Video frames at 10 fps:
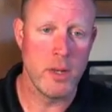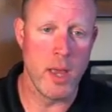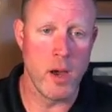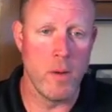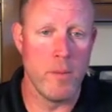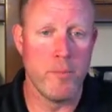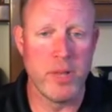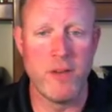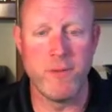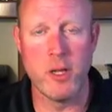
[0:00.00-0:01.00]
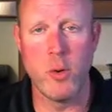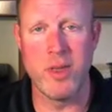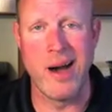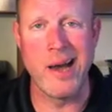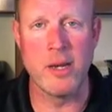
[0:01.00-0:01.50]
Now, blood flow
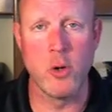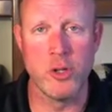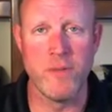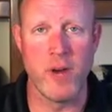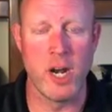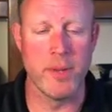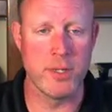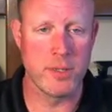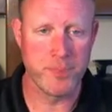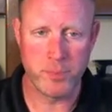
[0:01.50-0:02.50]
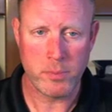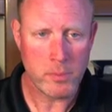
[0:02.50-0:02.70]
with hot and cold environments.